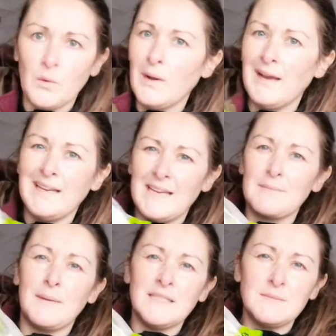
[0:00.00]
but no, I
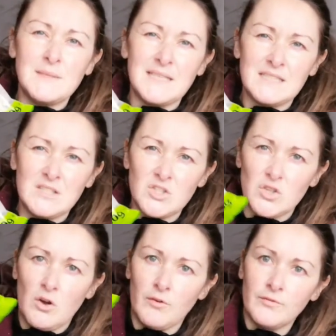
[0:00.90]
like mine to be nice and
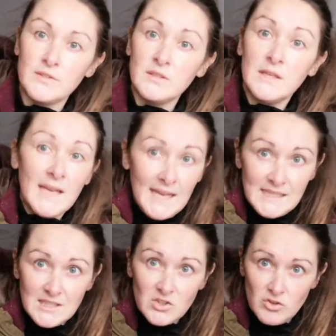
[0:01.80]
soft.
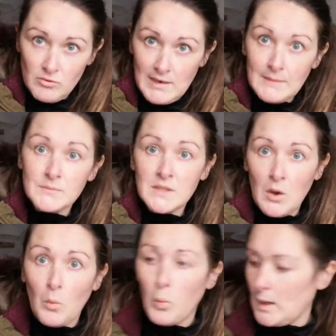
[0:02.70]
800
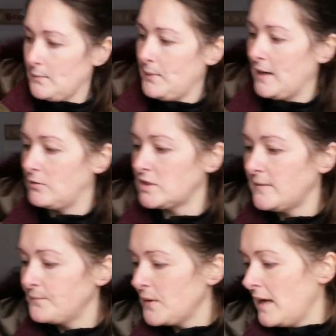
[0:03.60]
grams,
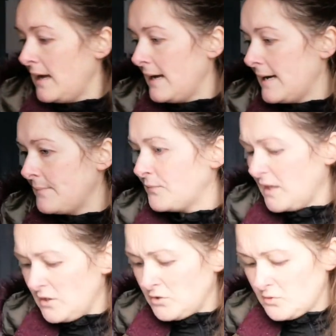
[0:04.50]
£1.
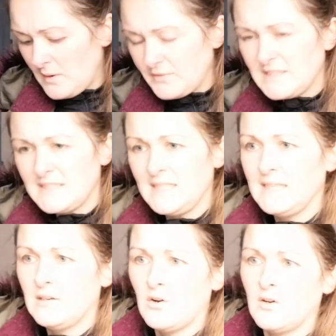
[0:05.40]
They used to have a
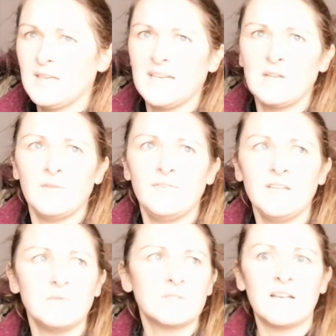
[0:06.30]
deal on, and I
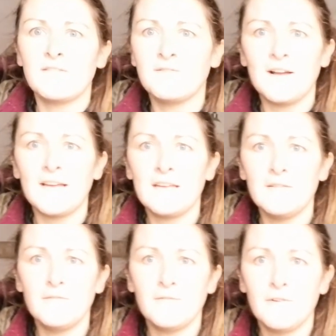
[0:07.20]
think it was like
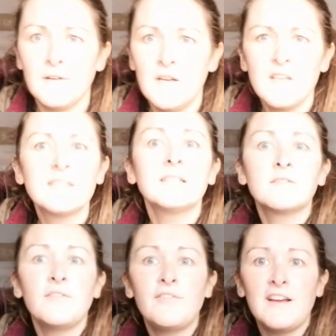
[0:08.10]

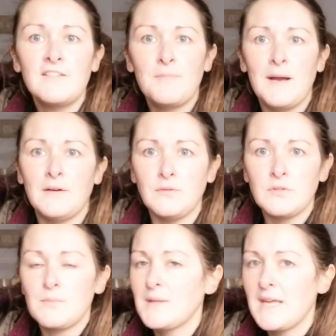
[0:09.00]
six for
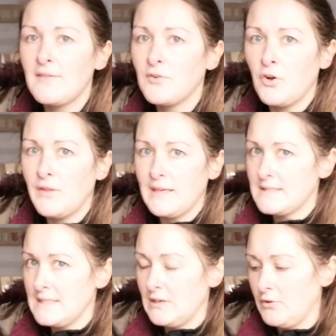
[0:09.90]
£5, but they haven't got
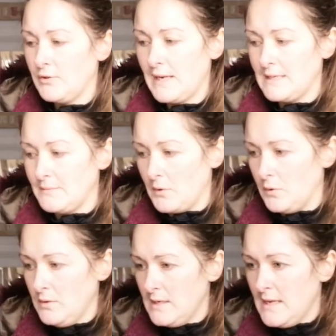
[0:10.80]
that deal on
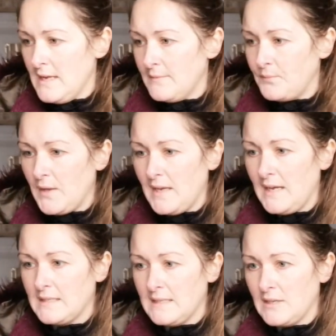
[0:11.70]
anymore. They
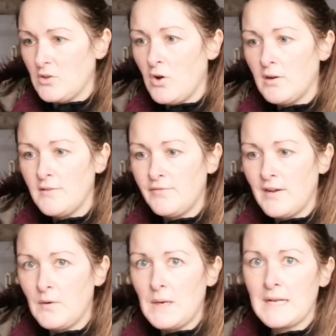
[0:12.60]
had like
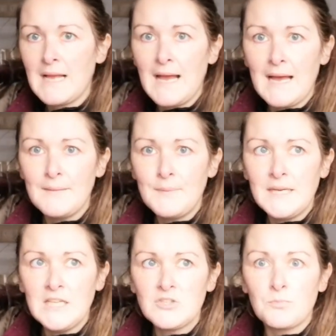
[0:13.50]
cauliflower,
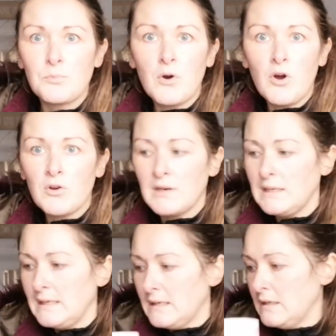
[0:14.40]
cabbage,
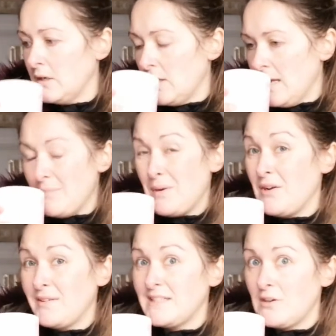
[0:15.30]
broccoli,
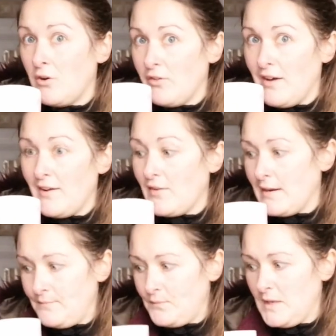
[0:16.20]
but I already got that
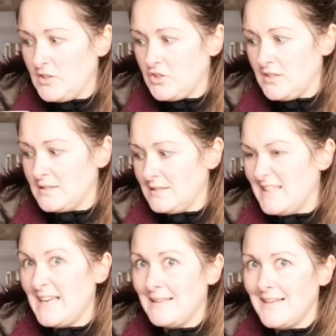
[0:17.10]
in. It's
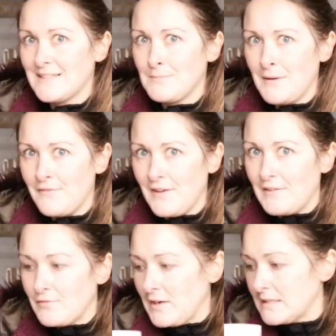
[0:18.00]
just, that's my
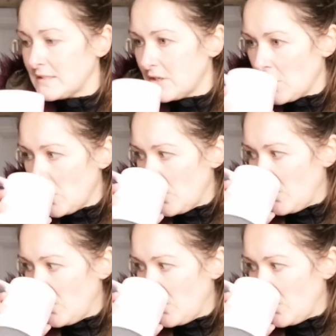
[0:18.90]
favourite.